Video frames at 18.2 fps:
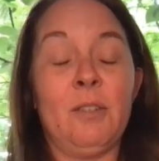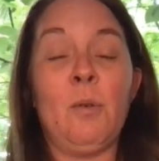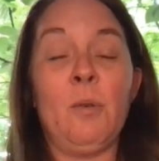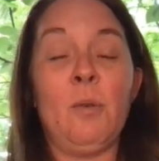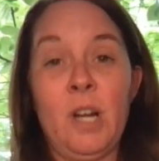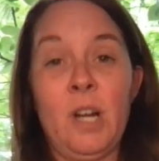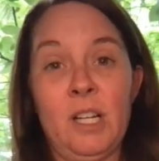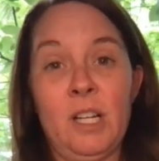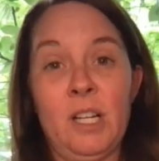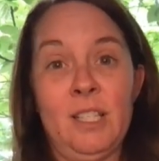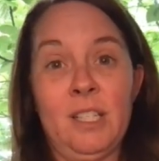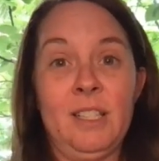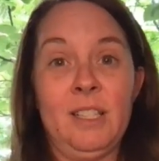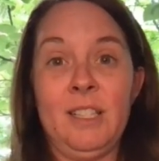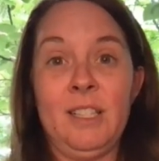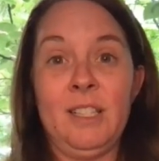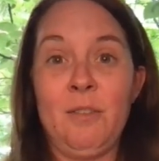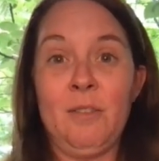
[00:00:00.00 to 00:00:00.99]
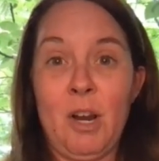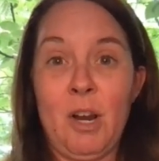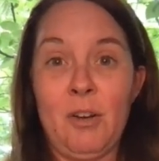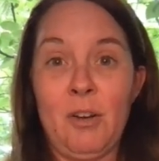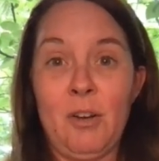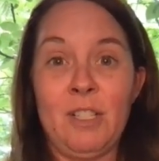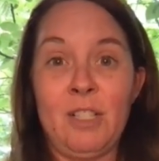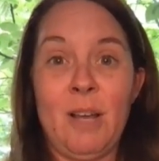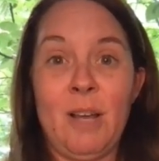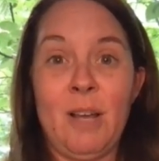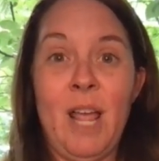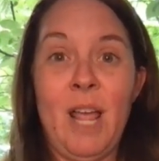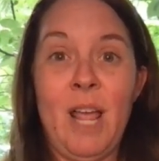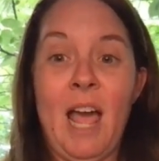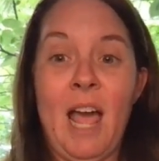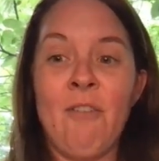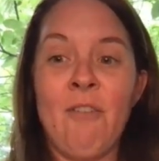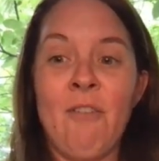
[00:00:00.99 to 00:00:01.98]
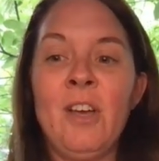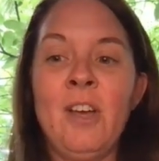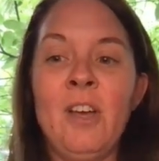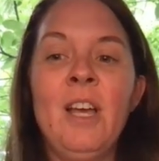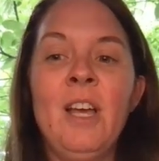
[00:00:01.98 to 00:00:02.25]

according to the records that we have,